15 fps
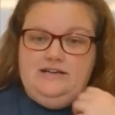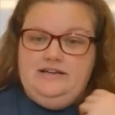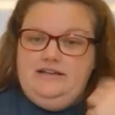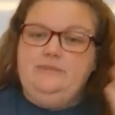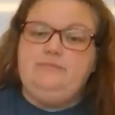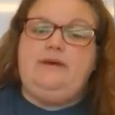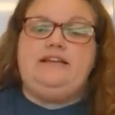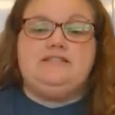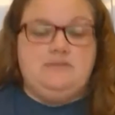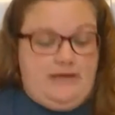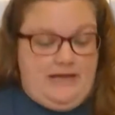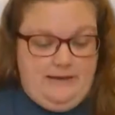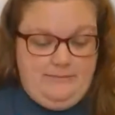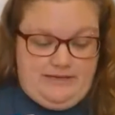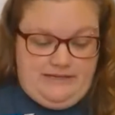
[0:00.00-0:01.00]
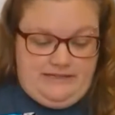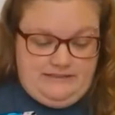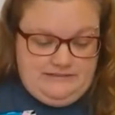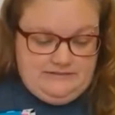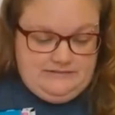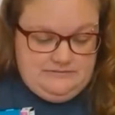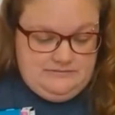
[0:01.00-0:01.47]
it makes them
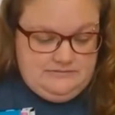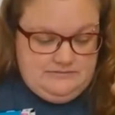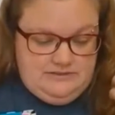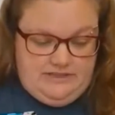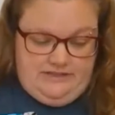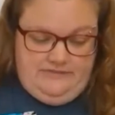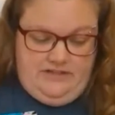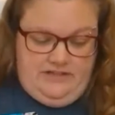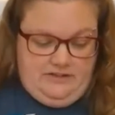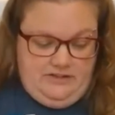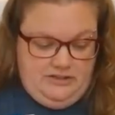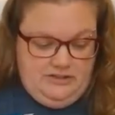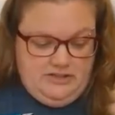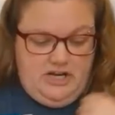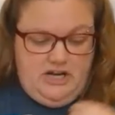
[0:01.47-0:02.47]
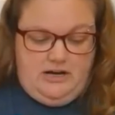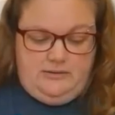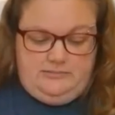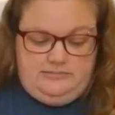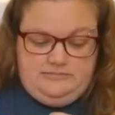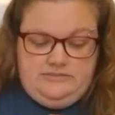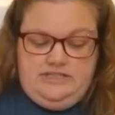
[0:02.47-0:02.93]
happy. They've done a good
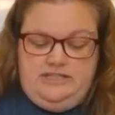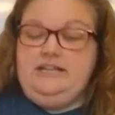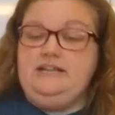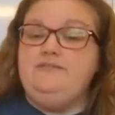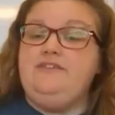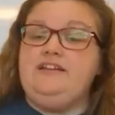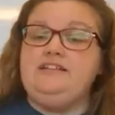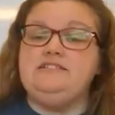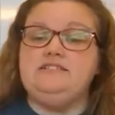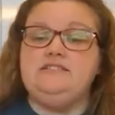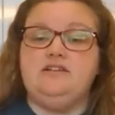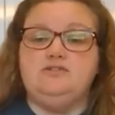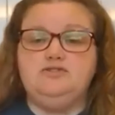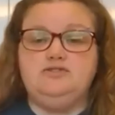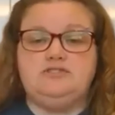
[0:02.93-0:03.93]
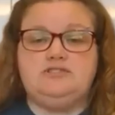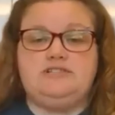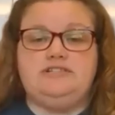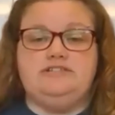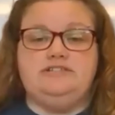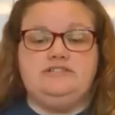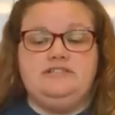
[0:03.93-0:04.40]
job, and it advances social
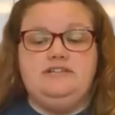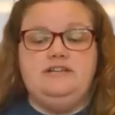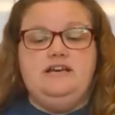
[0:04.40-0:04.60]
skills.